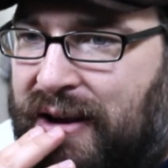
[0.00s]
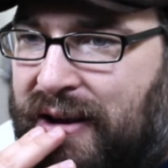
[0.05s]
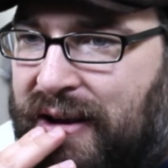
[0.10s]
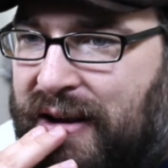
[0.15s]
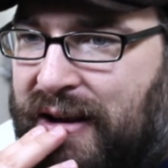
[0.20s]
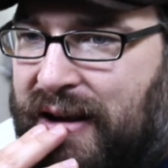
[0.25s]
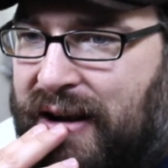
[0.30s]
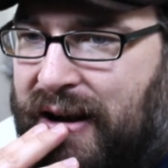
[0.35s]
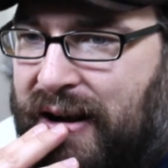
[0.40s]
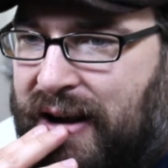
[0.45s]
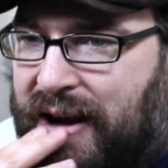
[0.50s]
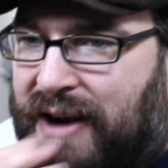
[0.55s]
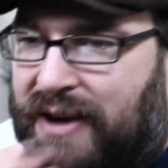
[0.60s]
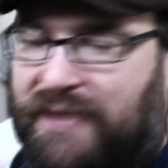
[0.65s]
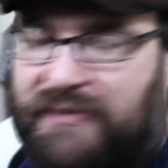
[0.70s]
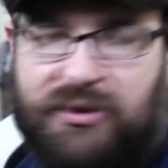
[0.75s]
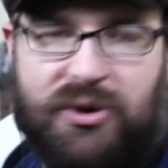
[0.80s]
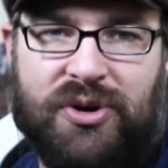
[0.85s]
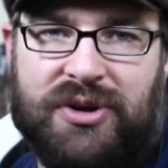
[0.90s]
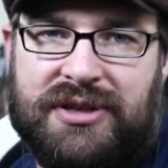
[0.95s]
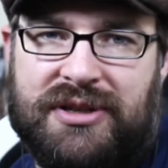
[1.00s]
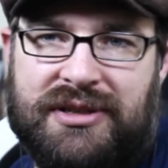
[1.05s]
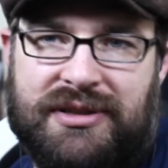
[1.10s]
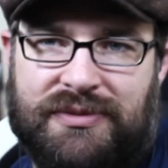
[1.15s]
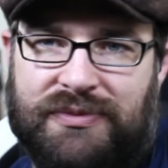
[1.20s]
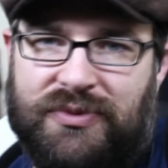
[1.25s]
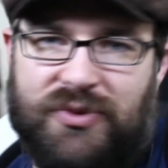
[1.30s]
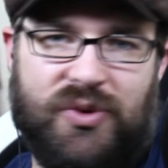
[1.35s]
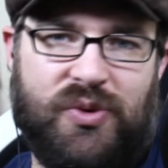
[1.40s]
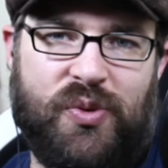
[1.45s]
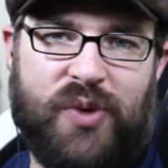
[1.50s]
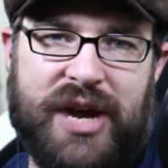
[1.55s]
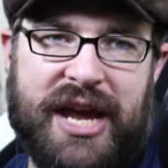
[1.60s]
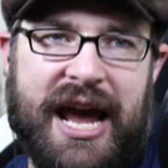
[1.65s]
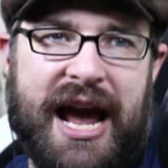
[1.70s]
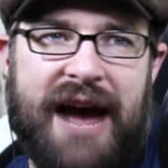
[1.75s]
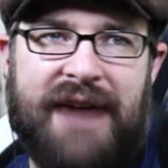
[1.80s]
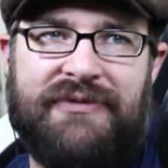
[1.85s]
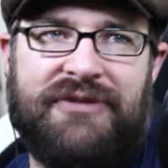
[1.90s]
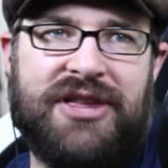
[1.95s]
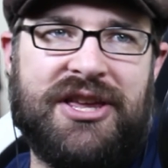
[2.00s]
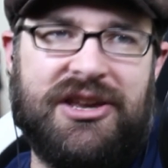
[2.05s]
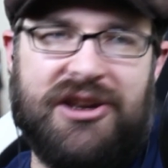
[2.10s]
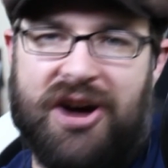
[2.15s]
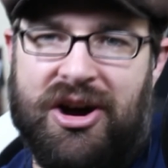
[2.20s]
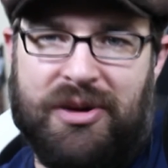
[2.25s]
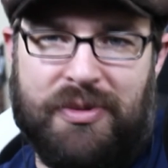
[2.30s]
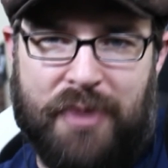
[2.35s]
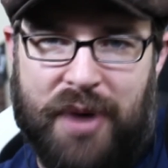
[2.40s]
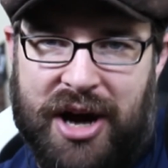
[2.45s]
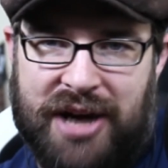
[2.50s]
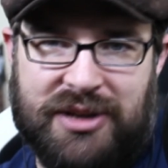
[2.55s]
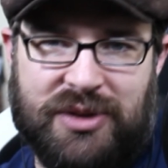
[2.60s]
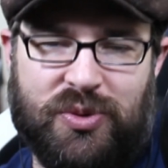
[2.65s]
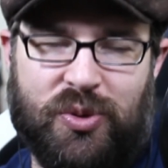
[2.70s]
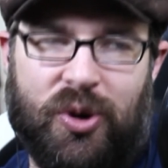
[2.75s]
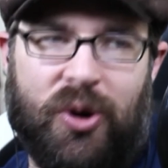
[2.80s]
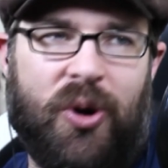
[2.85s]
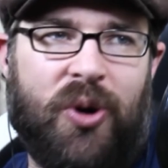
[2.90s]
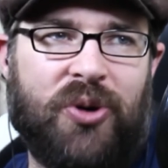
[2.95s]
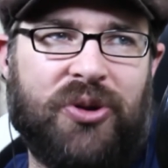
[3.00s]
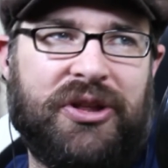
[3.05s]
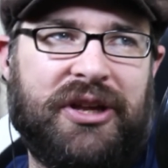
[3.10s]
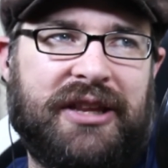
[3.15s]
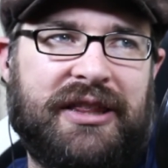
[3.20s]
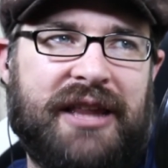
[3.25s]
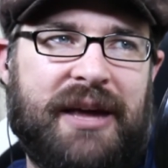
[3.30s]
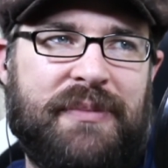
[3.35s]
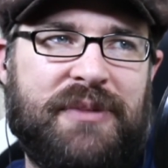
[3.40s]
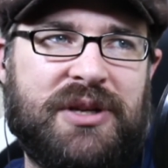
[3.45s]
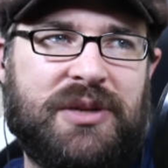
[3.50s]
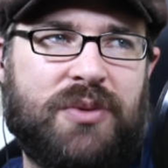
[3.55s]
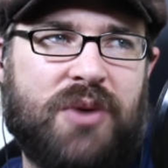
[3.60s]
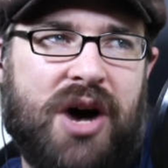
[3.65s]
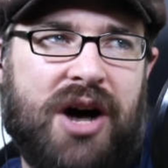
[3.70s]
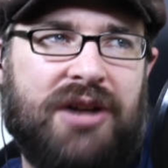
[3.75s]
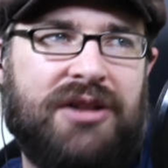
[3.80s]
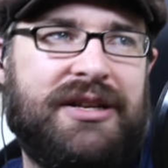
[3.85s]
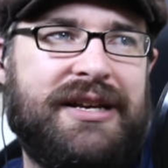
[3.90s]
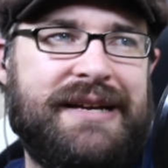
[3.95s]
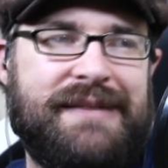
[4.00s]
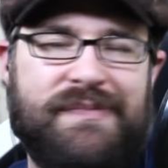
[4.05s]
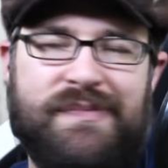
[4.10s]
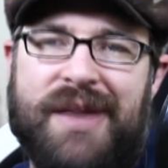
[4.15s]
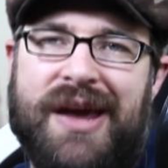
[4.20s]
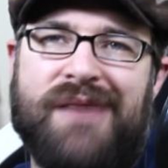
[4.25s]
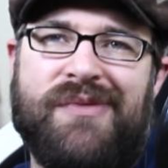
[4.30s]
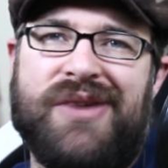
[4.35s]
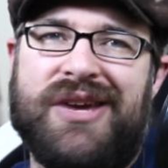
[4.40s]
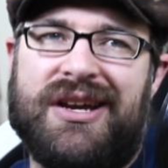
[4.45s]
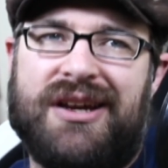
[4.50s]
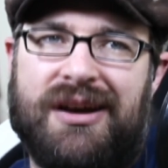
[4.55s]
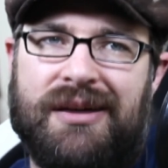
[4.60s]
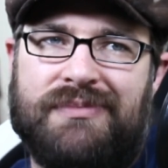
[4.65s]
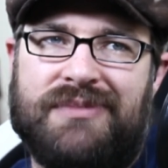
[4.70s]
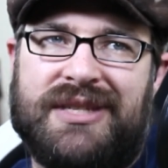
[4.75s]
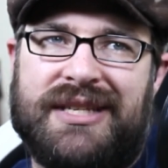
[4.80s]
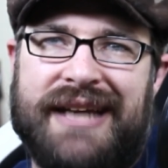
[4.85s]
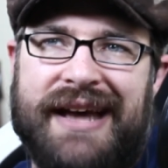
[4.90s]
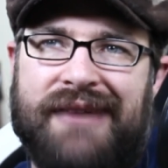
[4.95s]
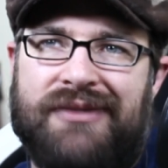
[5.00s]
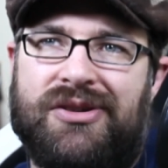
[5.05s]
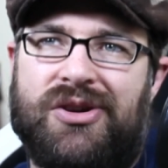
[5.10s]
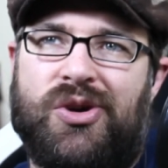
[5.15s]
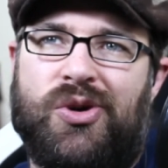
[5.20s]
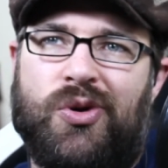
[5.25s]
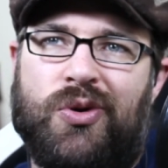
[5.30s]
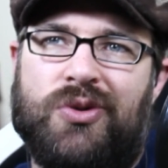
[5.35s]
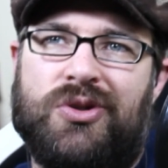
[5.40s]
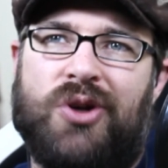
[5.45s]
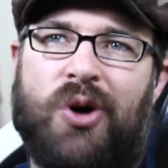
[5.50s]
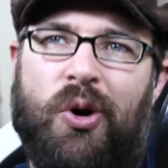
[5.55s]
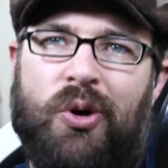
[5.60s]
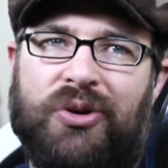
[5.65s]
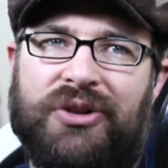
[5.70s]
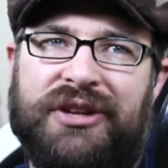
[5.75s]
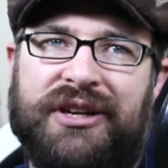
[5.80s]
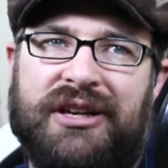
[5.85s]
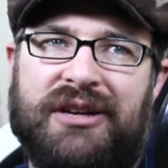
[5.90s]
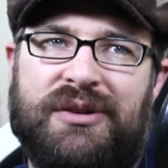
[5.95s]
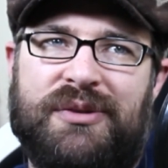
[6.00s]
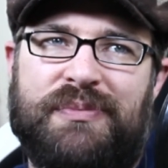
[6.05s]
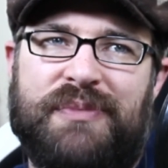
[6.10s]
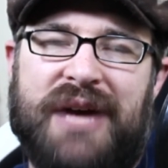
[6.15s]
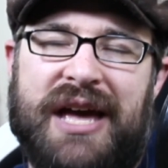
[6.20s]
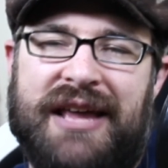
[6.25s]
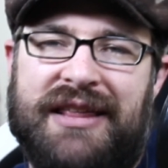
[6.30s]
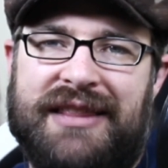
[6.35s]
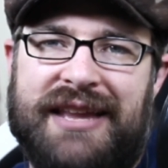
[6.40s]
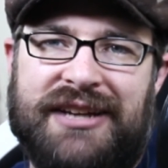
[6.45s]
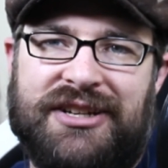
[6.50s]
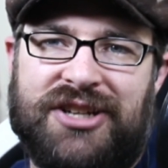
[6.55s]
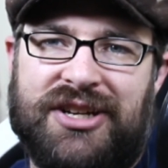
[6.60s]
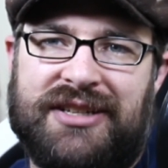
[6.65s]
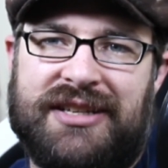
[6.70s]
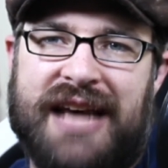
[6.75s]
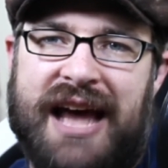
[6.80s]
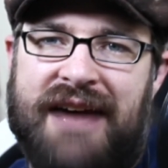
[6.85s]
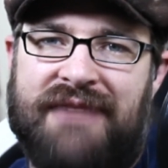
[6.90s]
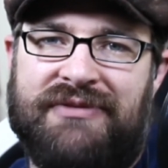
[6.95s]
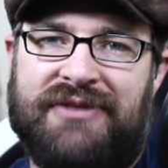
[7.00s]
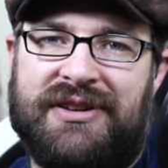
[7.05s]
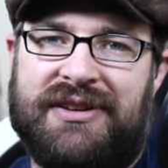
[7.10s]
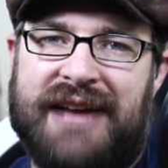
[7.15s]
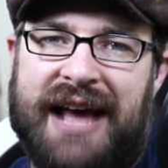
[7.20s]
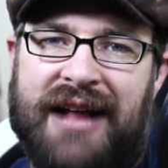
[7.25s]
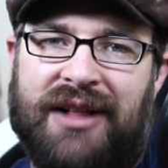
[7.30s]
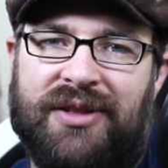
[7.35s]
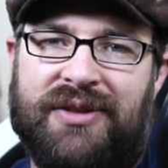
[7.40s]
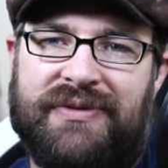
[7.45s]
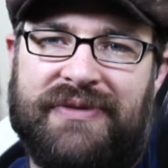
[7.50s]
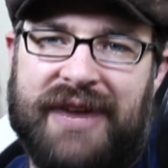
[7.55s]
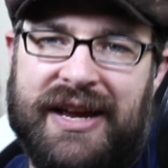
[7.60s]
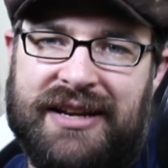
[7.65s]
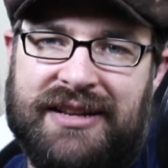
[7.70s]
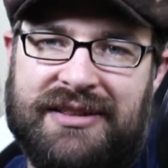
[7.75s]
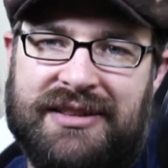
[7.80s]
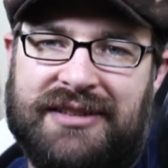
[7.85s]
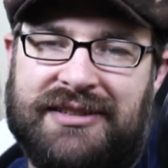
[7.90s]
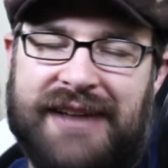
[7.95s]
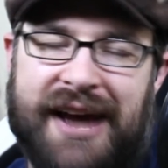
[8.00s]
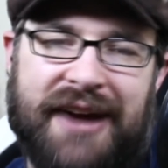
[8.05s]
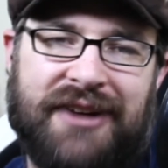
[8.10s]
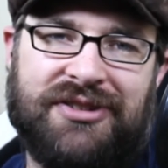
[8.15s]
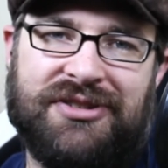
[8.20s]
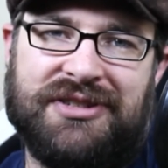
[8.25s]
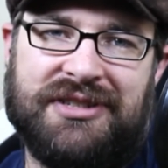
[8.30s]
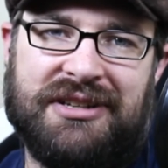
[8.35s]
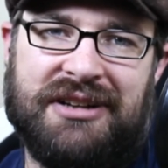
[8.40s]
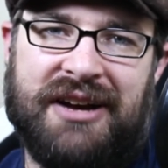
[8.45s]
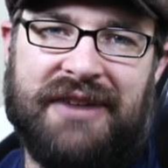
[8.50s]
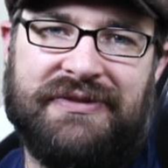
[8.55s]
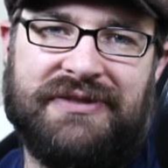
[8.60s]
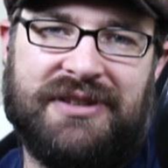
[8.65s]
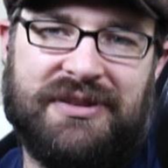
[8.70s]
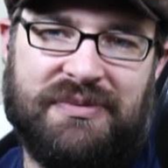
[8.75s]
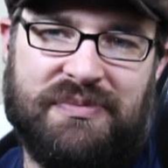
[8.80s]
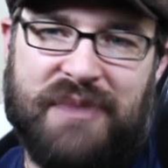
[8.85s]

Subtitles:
Of course, we have the Young Bucks. We're holding them as well. Maybe it comes down to who's holding them, and they just haven't elevated the titles enough to make